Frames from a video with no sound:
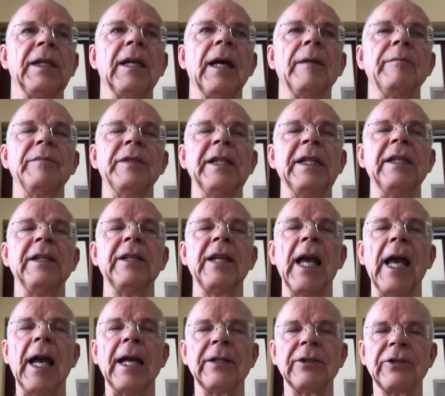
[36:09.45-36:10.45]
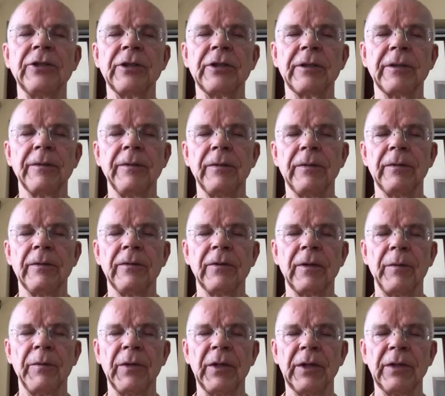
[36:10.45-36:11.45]
become detached
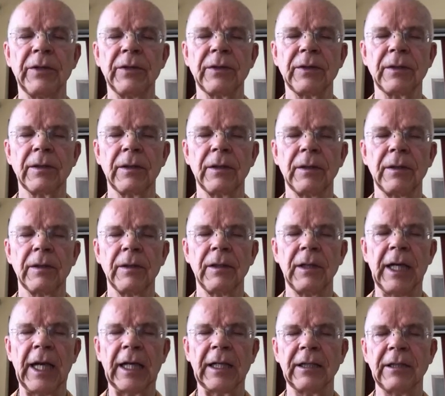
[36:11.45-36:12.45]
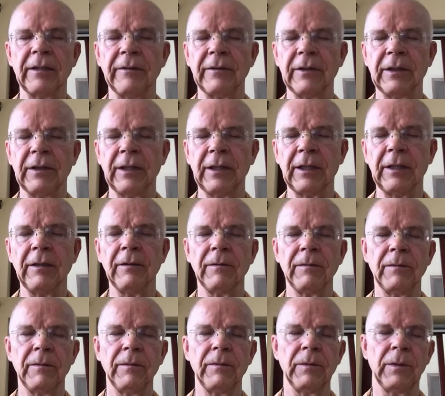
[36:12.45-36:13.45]
from this
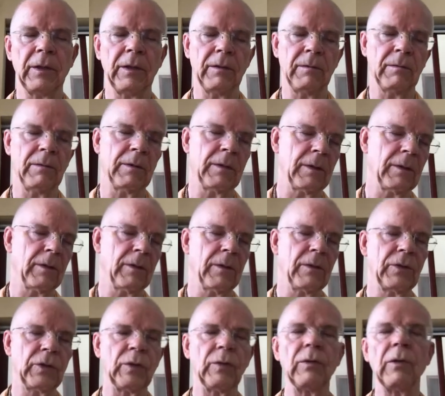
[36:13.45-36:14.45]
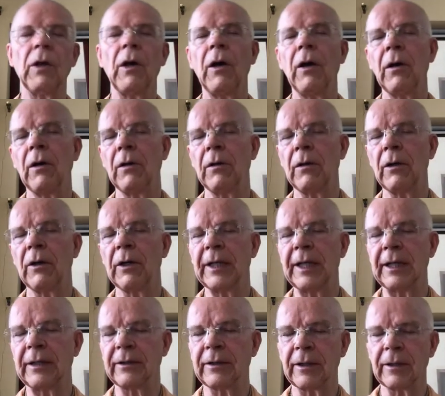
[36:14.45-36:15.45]
activity sooner
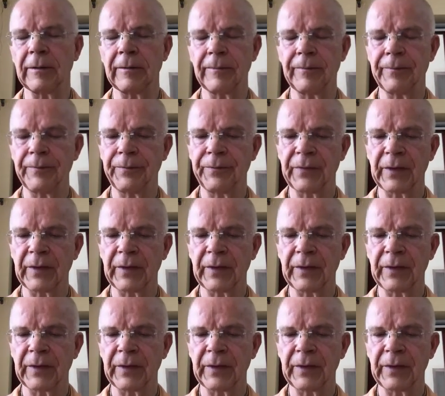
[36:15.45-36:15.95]
or later.